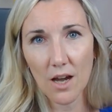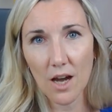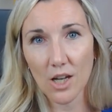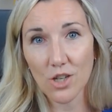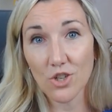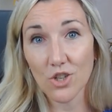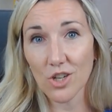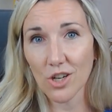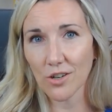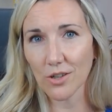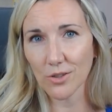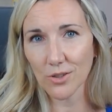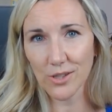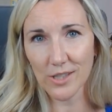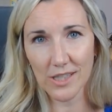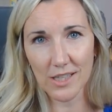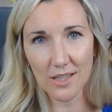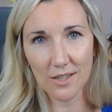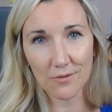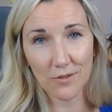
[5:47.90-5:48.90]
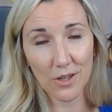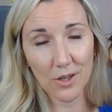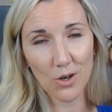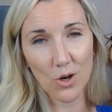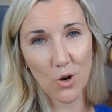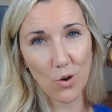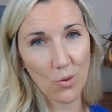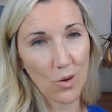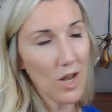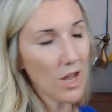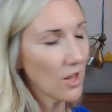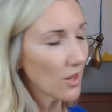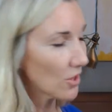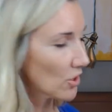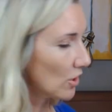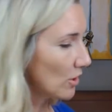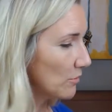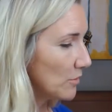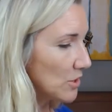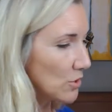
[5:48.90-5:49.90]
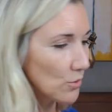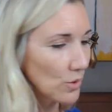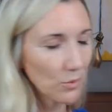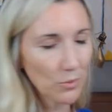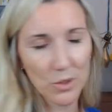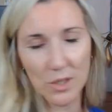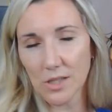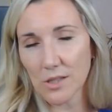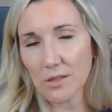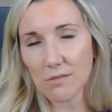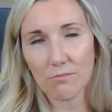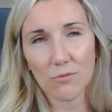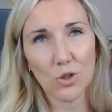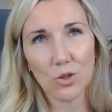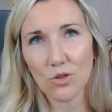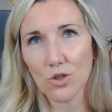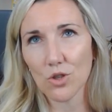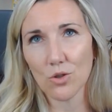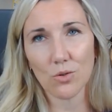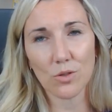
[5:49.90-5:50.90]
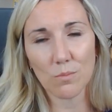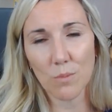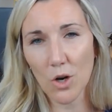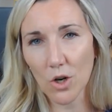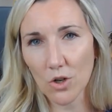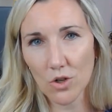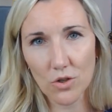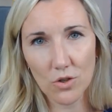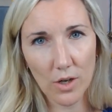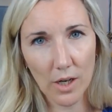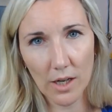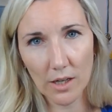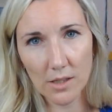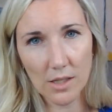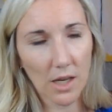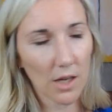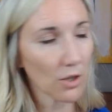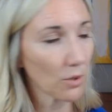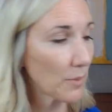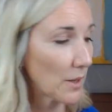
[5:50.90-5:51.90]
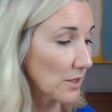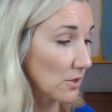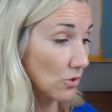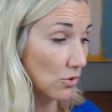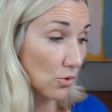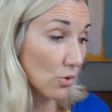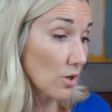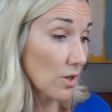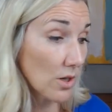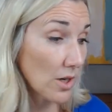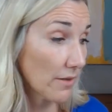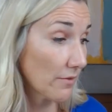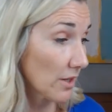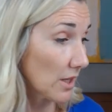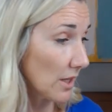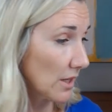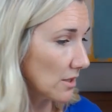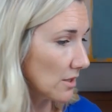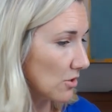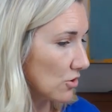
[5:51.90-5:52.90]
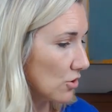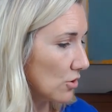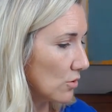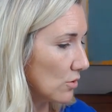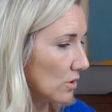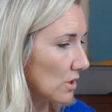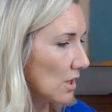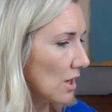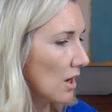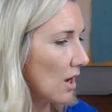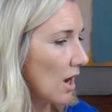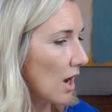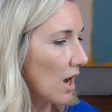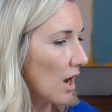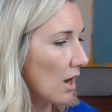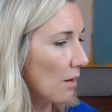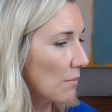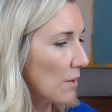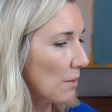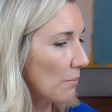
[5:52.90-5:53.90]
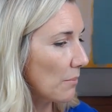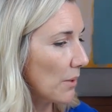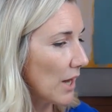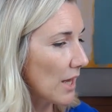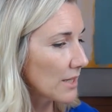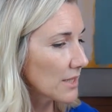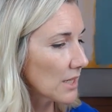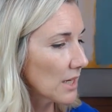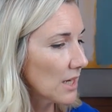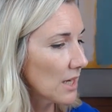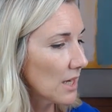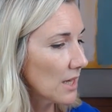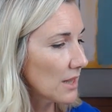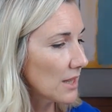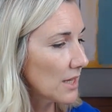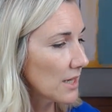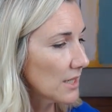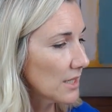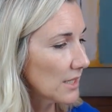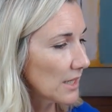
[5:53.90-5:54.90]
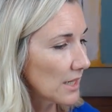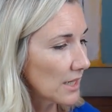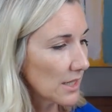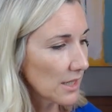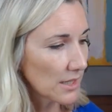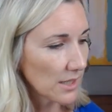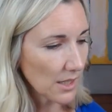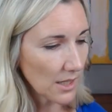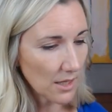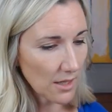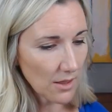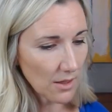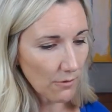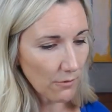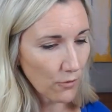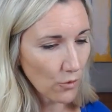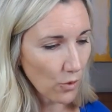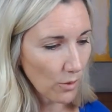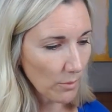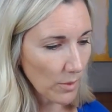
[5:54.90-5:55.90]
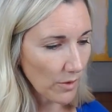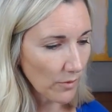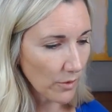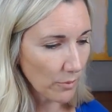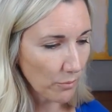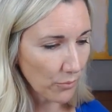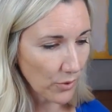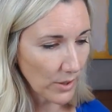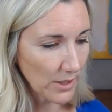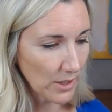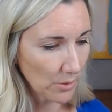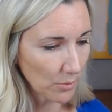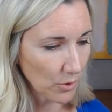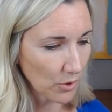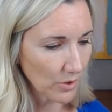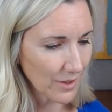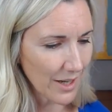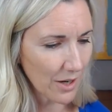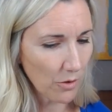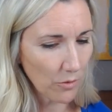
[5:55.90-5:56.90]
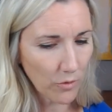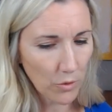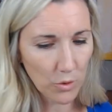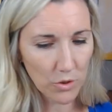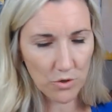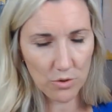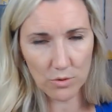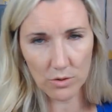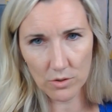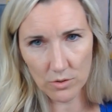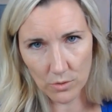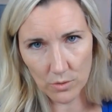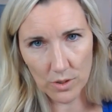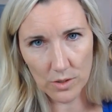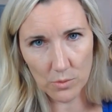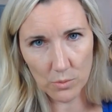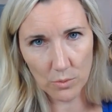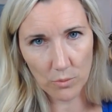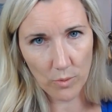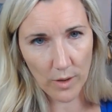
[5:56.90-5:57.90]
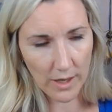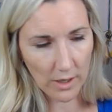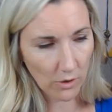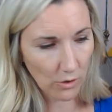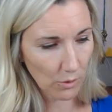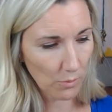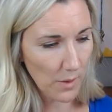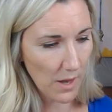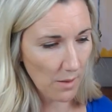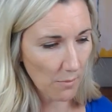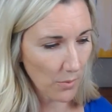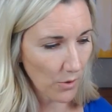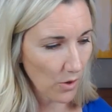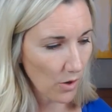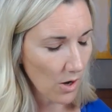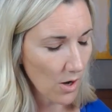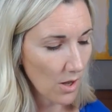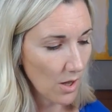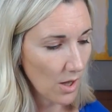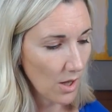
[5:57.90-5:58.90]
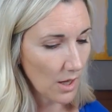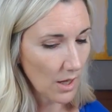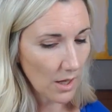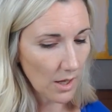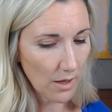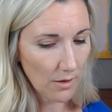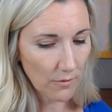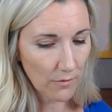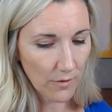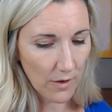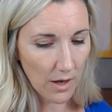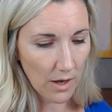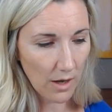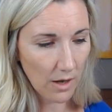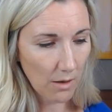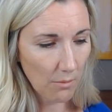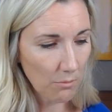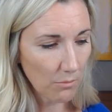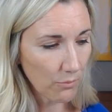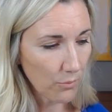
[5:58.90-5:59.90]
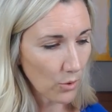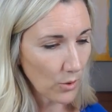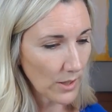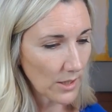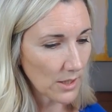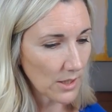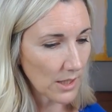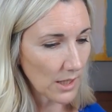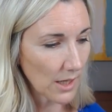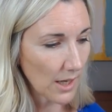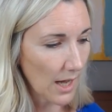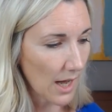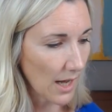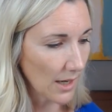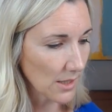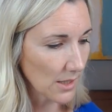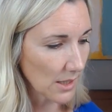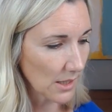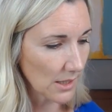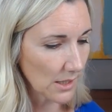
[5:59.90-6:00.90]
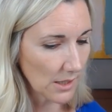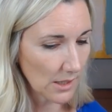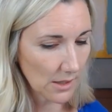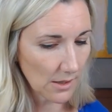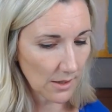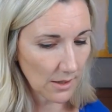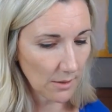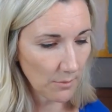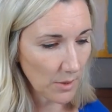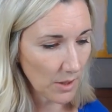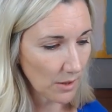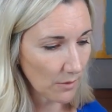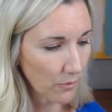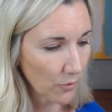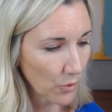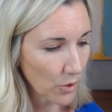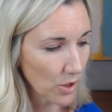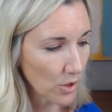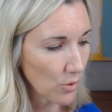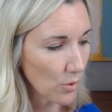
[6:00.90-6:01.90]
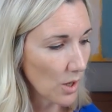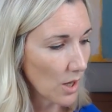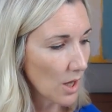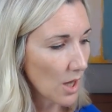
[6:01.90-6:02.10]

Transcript: a jungle scene of their own. They're going to be doing this, you can choose markers, crayons, colored pencils, or you can have the kids choose. But this is in the form of a printable. Now, of course, you could do this with regular paper if printing access is limited for you,